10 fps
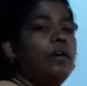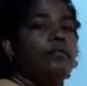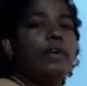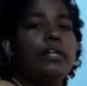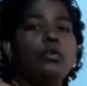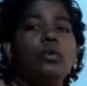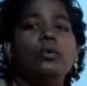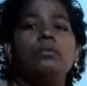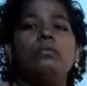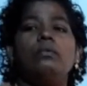When you
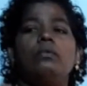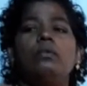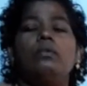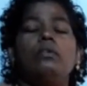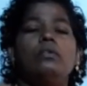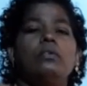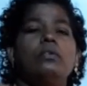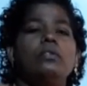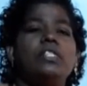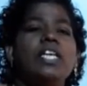
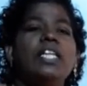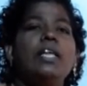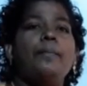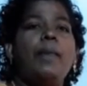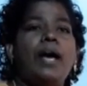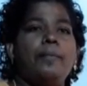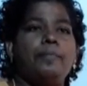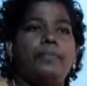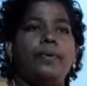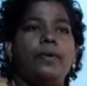see the map,
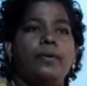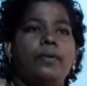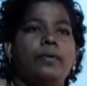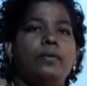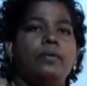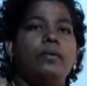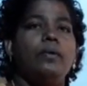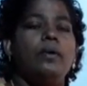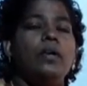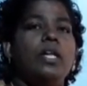
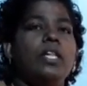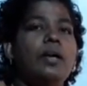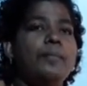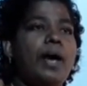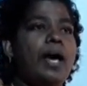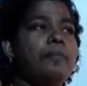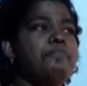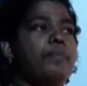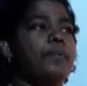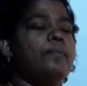in the map,
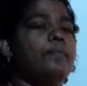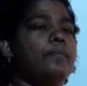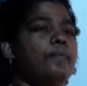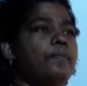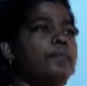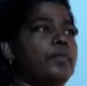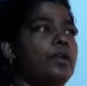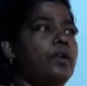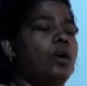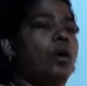
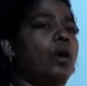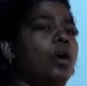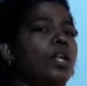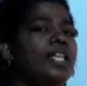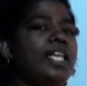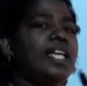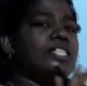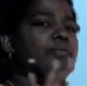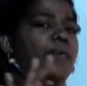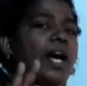all
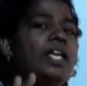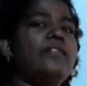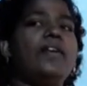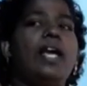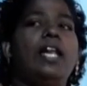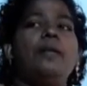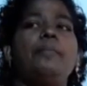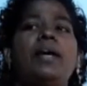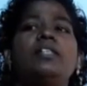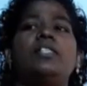these 5
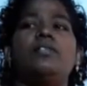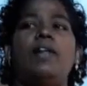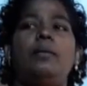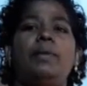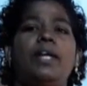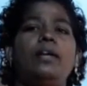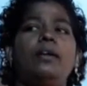elements will be